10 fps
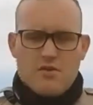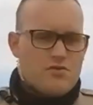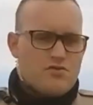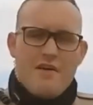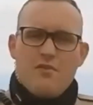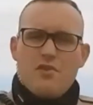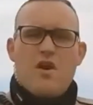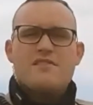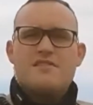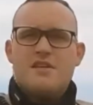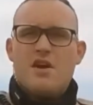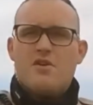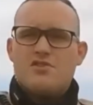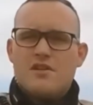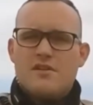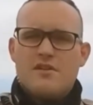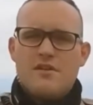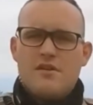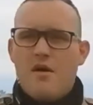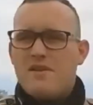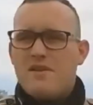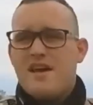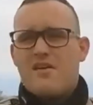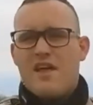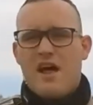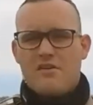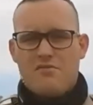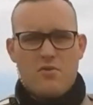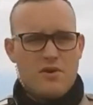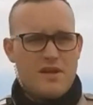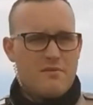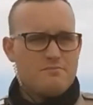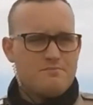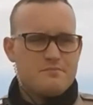travel across the ocean up and down California,